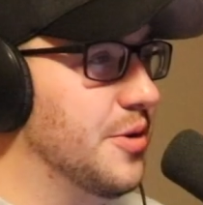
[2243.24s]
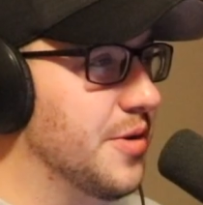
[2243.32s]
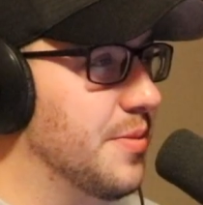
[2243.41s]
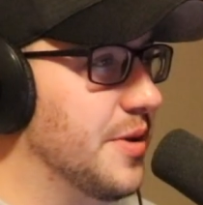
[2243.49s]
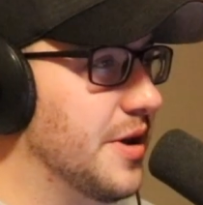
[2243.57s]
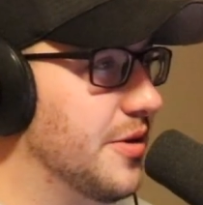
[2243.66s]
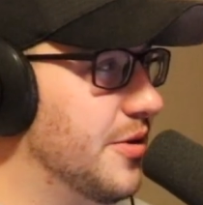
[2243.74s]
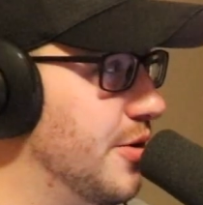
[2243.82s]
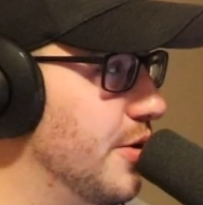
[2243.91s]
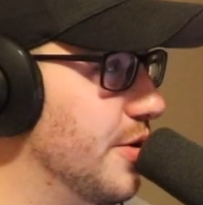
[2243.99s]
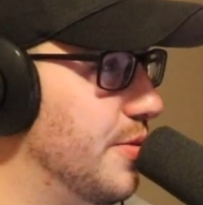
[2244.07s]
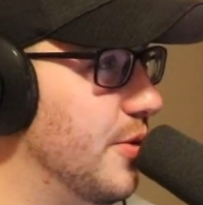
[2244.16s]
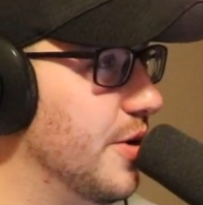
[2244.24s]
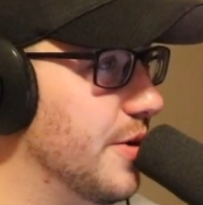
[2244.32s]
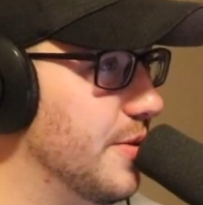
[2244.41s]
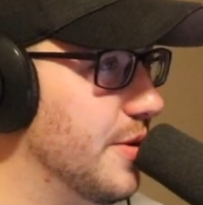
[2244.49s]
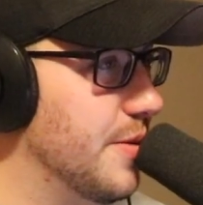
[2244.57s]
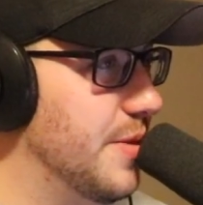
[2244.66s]
something to the point that
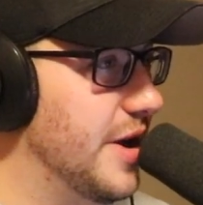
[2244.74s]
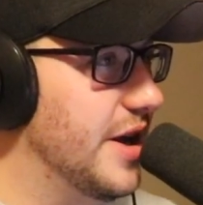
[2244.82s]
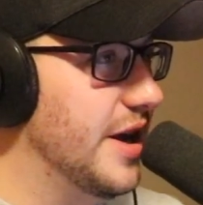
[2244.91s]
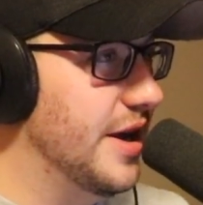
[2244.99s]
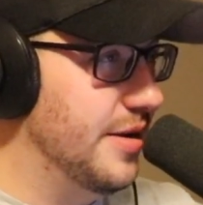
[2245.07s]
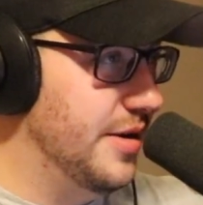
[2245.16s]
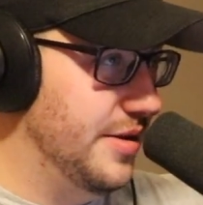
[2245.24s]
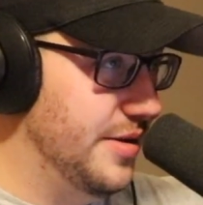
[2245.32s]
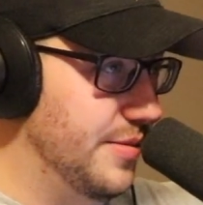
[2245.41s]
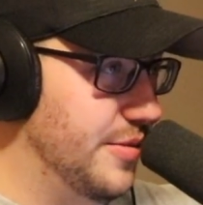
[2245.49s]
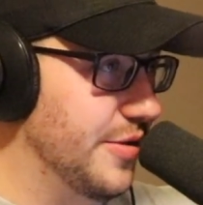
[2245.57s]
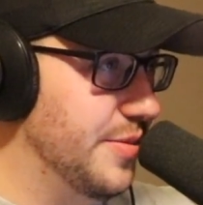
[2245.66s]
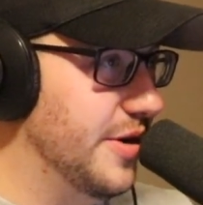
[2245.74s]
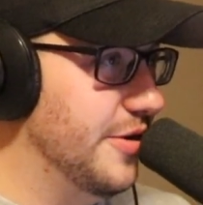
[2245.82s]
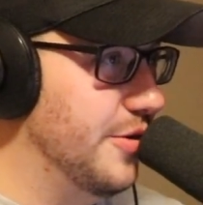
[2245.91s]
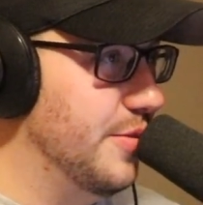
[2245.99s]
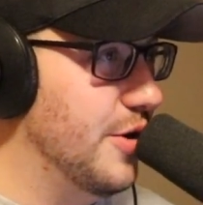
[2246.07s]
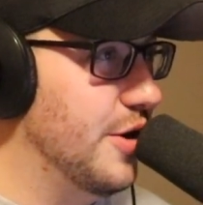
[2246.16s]
we were making, just because
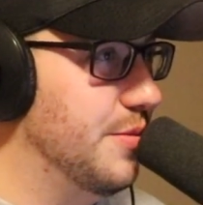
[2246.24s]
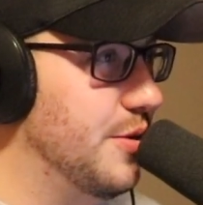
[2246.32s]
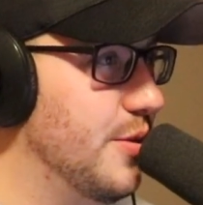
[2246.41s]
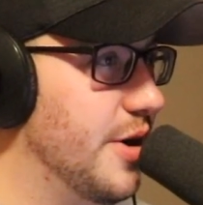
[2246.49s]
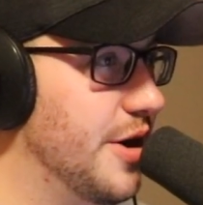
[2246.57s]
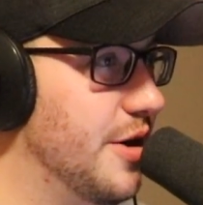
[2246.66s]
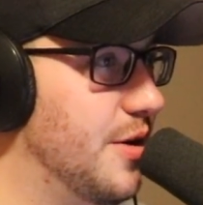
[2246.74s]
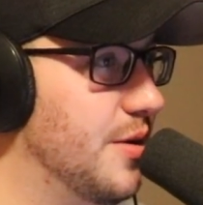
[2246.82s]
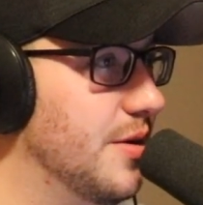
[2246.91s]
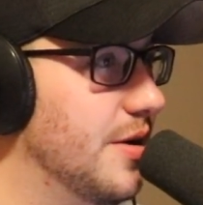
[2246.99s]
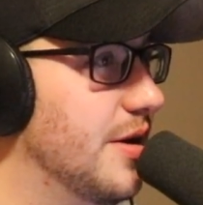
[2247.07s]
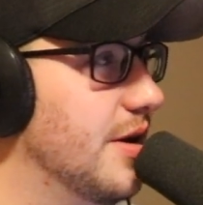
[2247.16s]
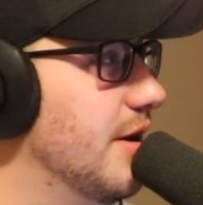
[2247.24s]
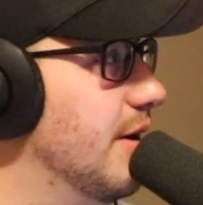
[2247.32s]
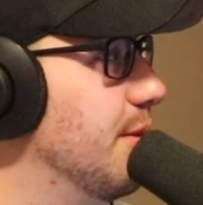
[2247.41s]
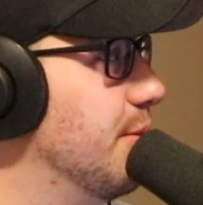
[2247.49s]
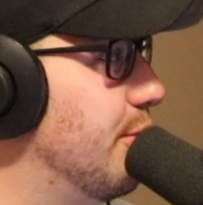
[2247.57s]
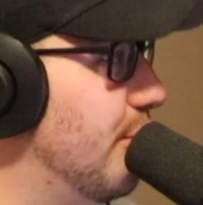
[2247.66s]
you brought up UIL.
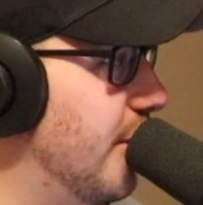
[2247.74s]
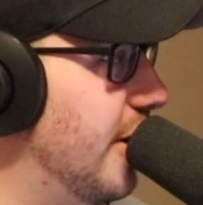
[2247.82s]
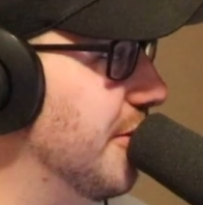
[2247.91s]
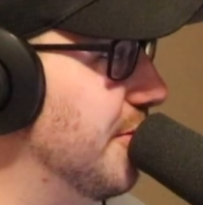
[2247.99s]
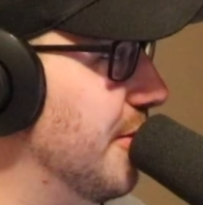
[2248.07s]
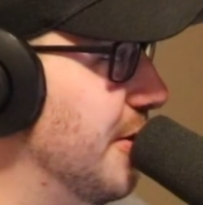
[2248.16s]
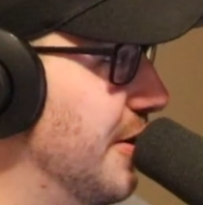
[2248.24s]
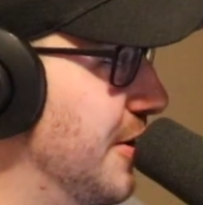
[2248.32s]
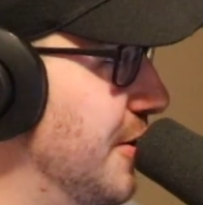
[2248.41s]
Prosper, do